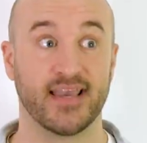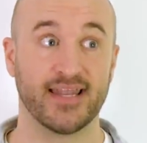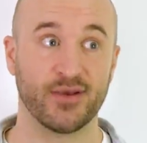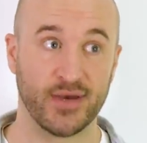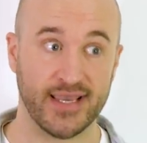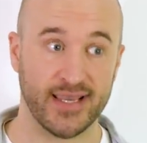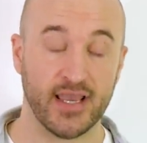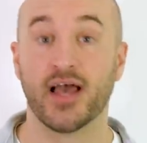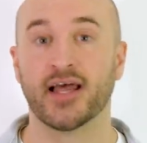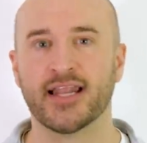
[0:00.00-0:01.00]

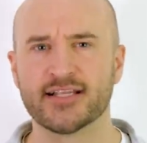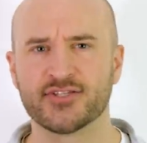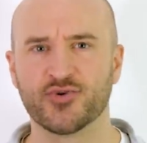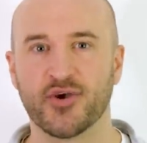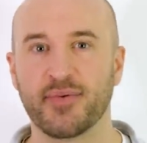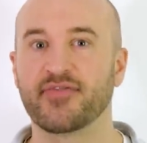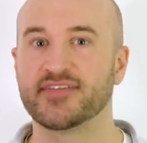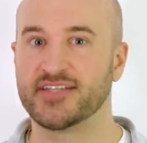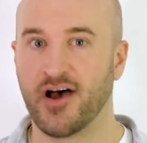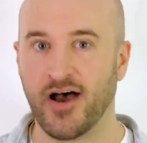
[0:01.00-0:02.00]
Anyway, let's talk about the
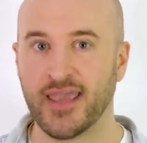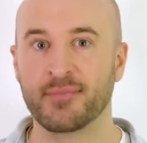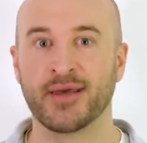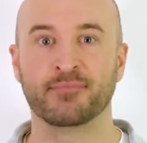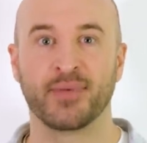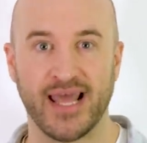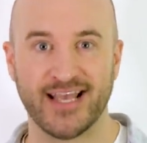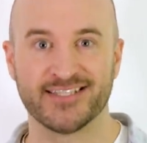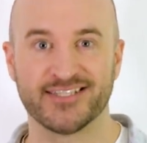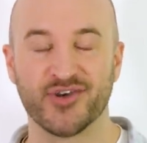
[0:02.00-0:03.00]
time and
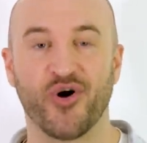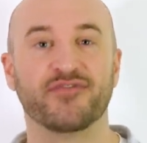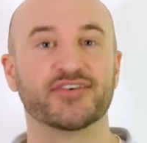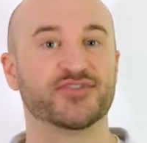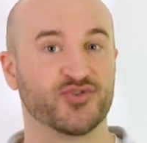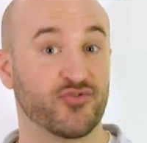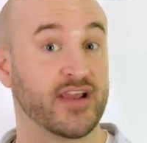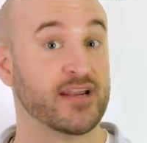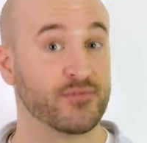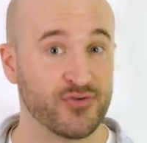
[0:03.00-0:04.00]
place of a
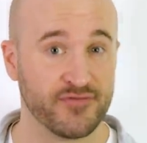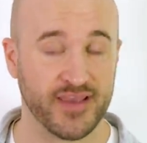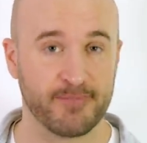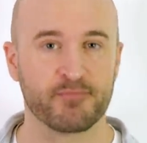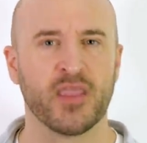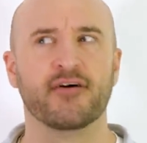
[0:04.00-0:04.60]
story in a movie.